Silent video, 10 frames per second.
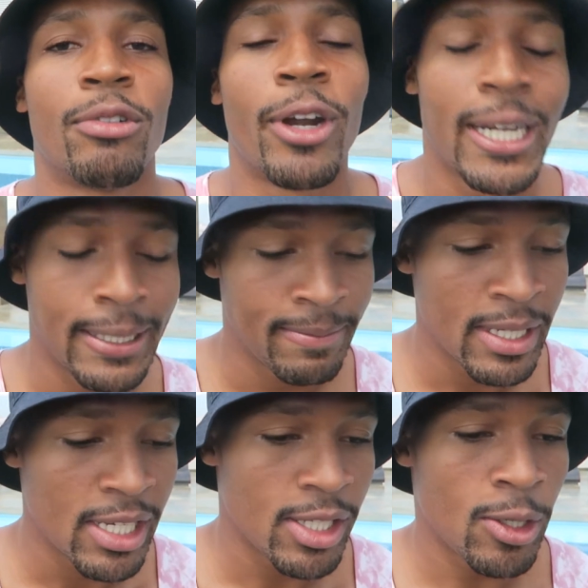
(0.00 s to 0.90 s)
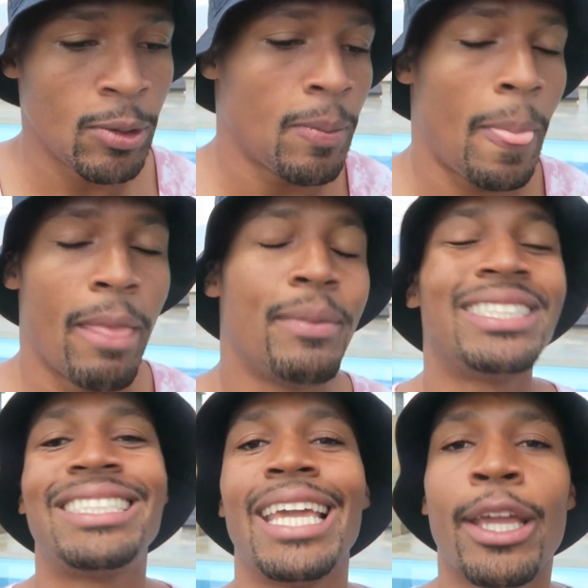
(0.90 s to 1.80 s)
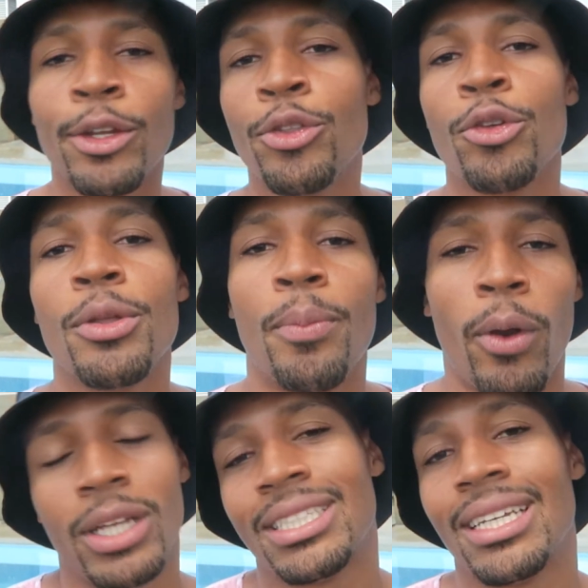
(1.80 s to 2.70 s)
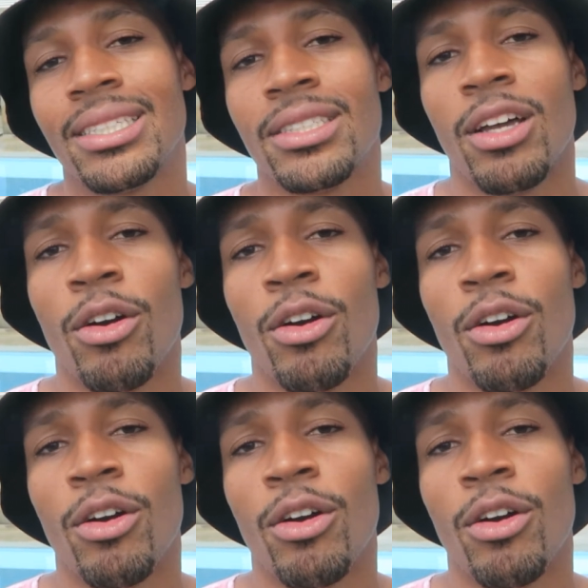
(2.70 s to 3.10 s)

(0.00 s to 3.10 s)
All right. So let me take you through the process